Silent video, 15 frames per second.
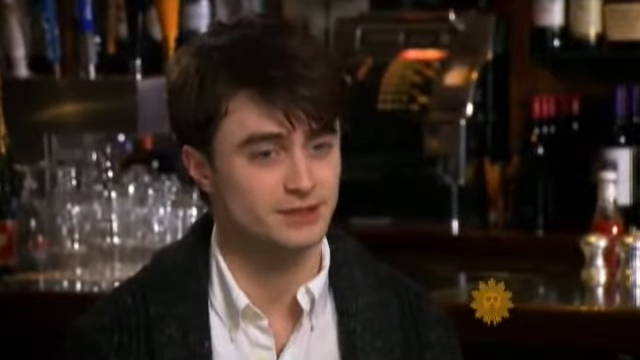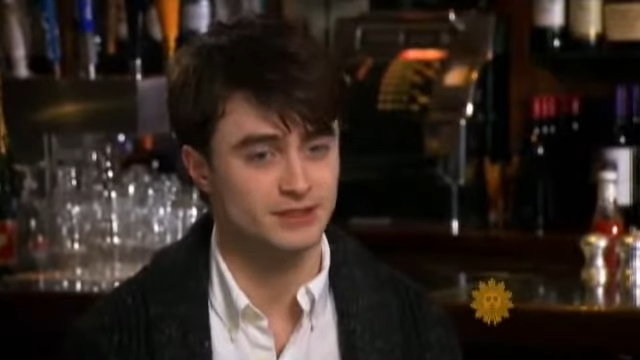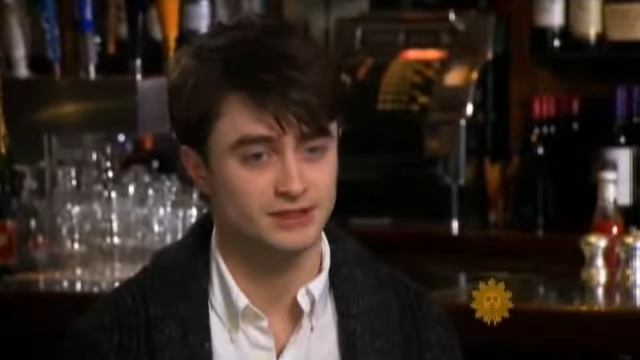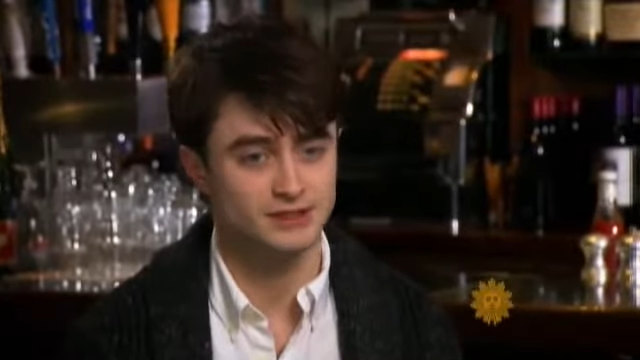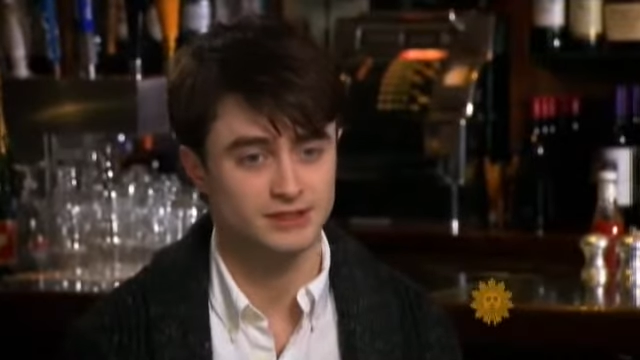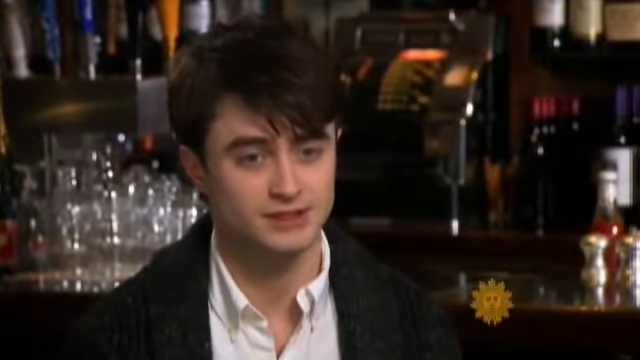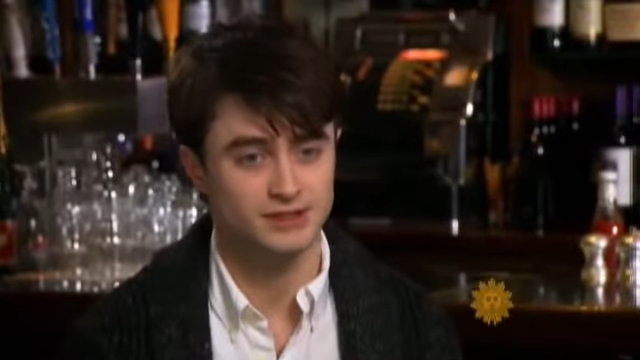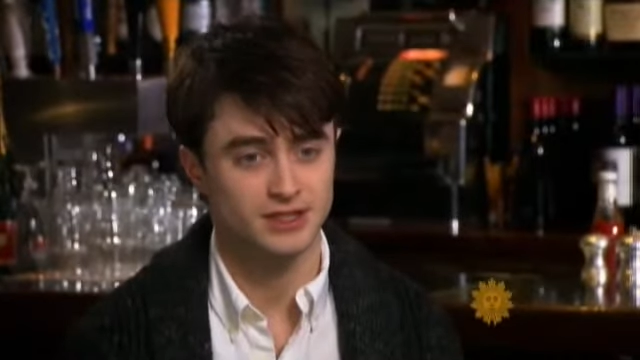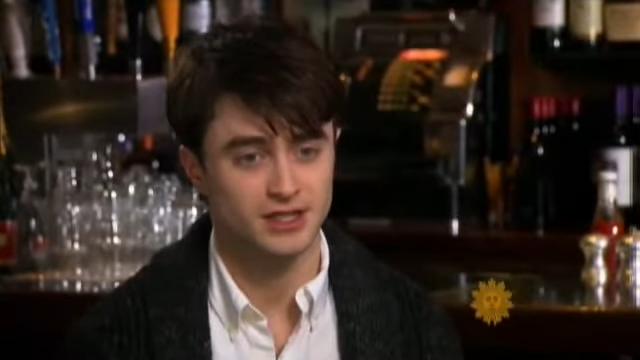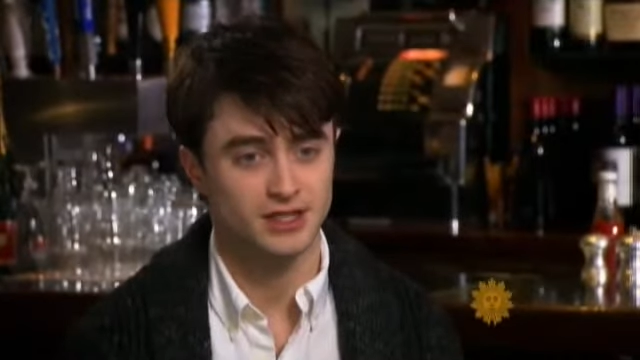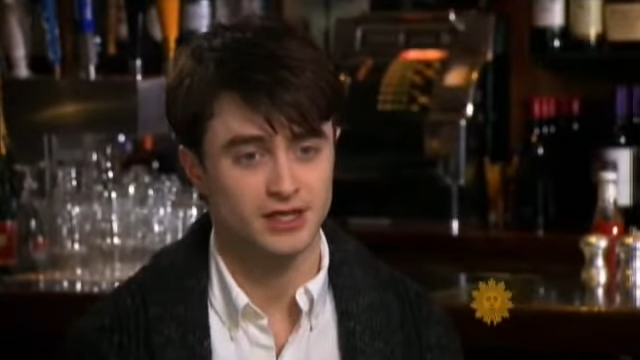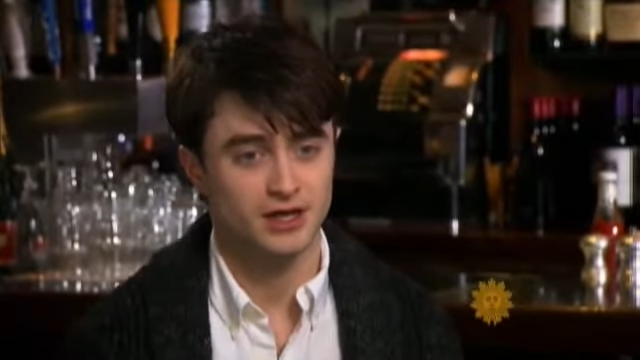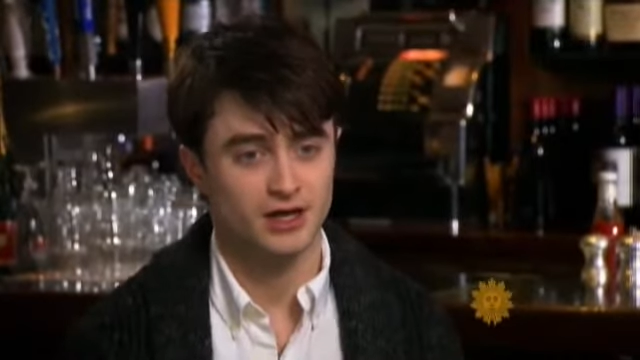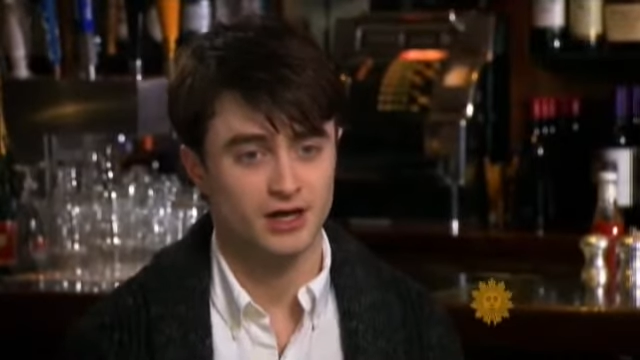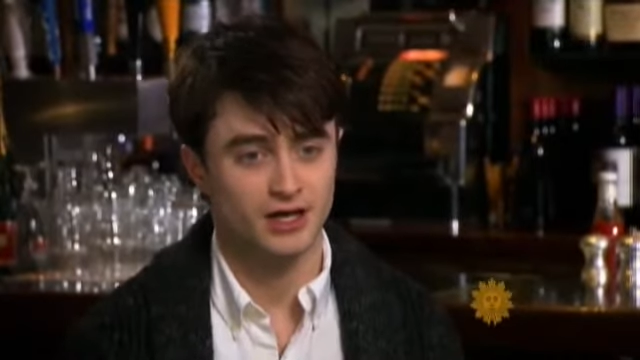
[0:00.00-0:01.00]
because
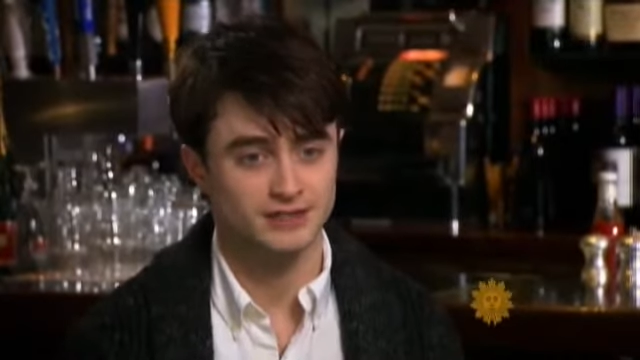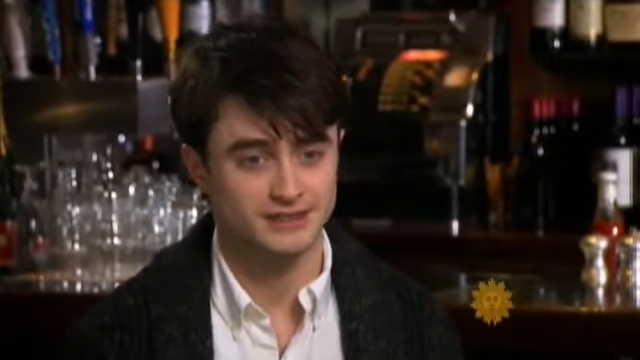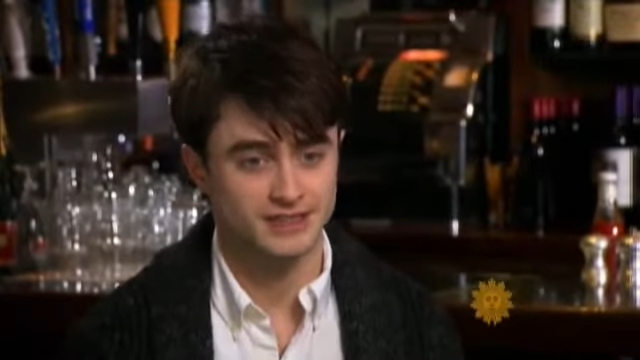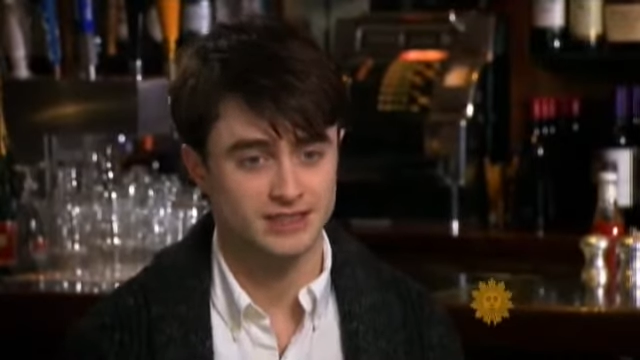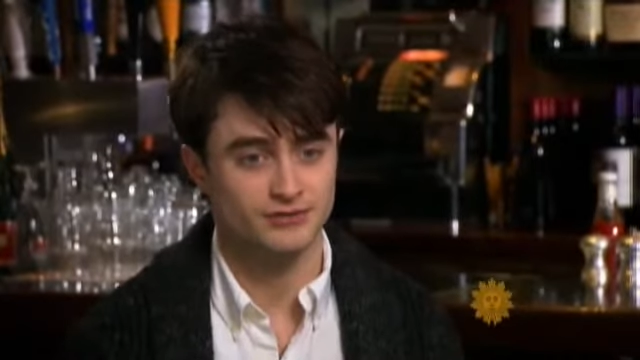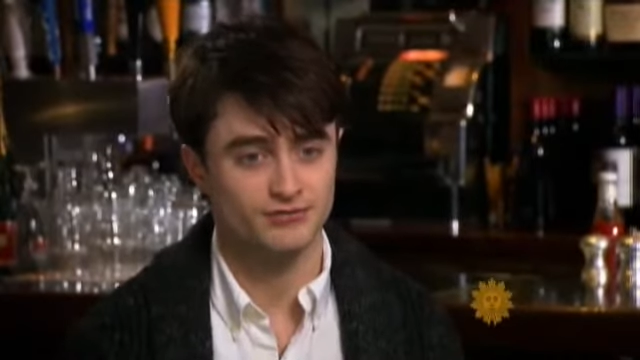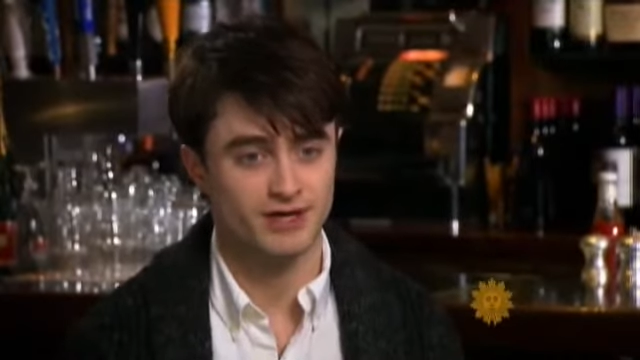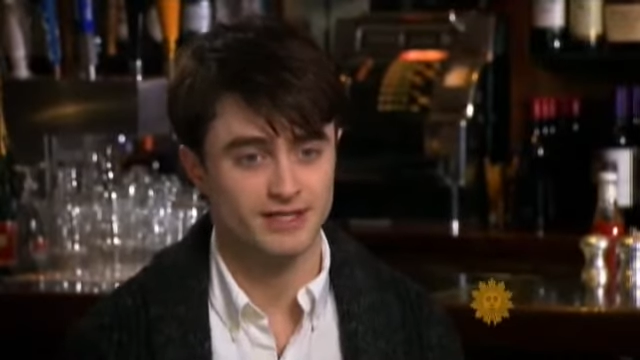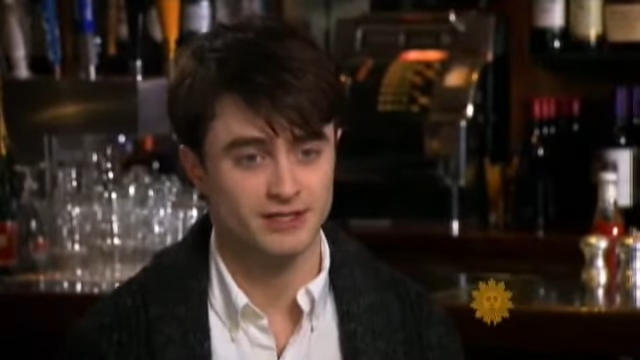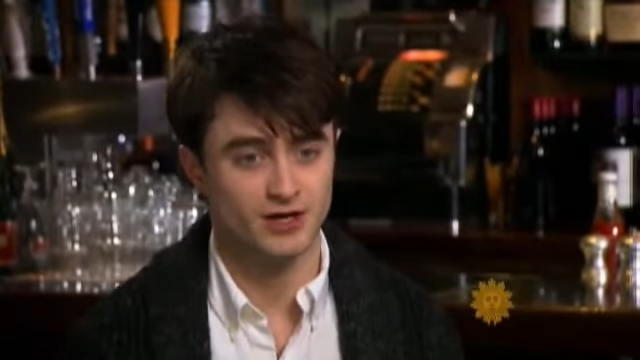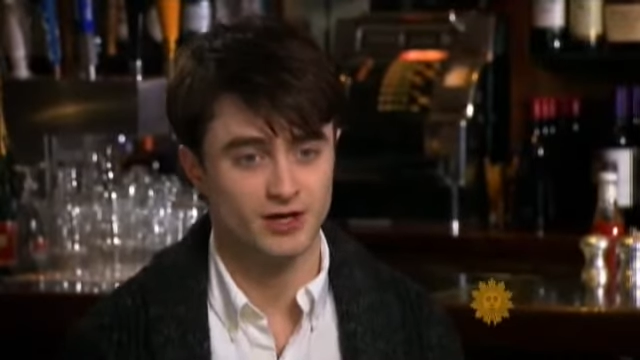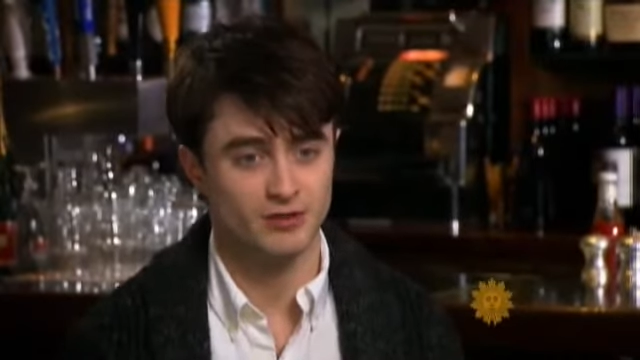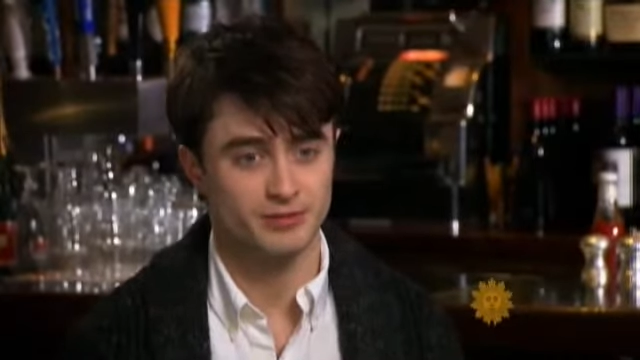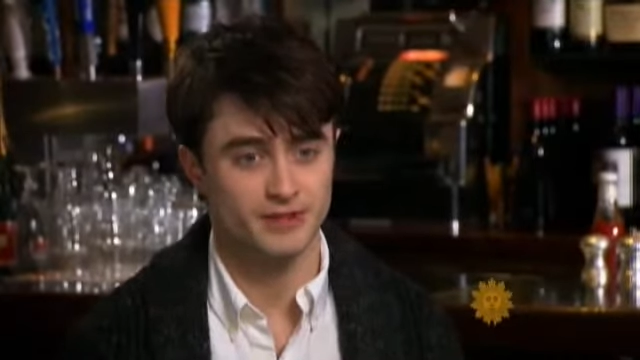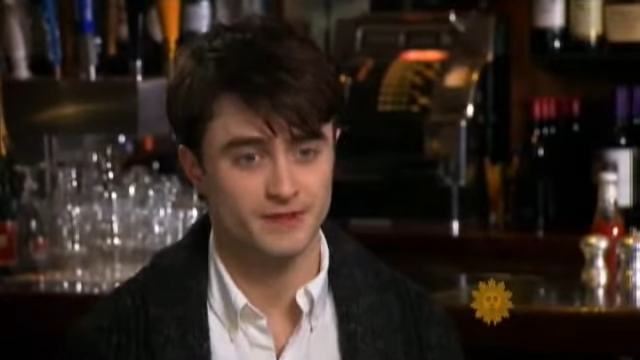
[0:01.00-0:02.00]
I did the red
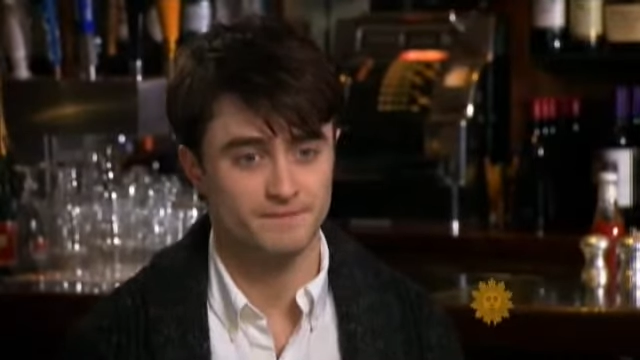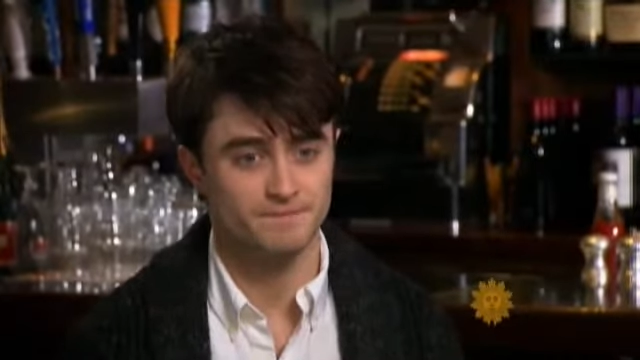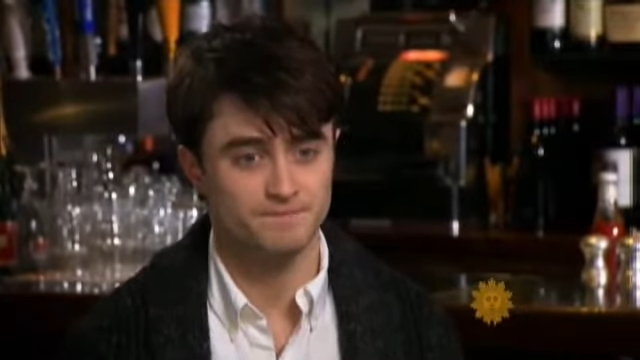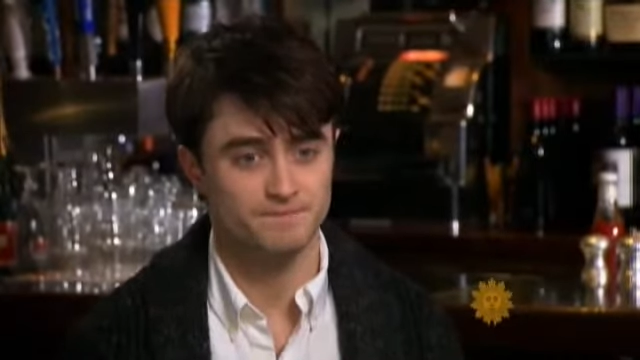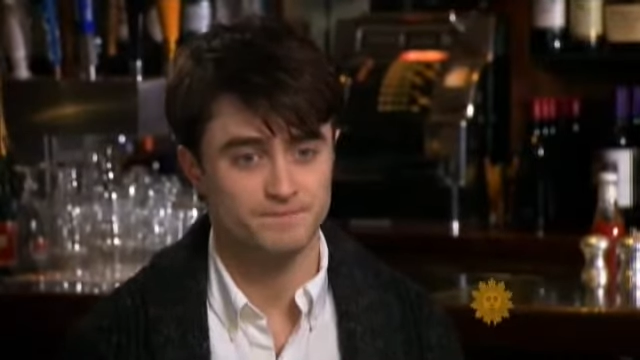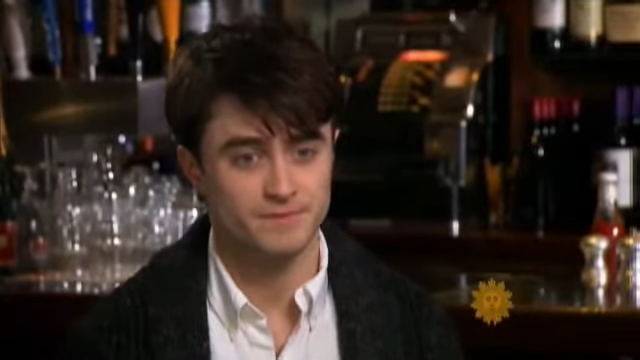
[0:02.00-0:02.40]
carpet,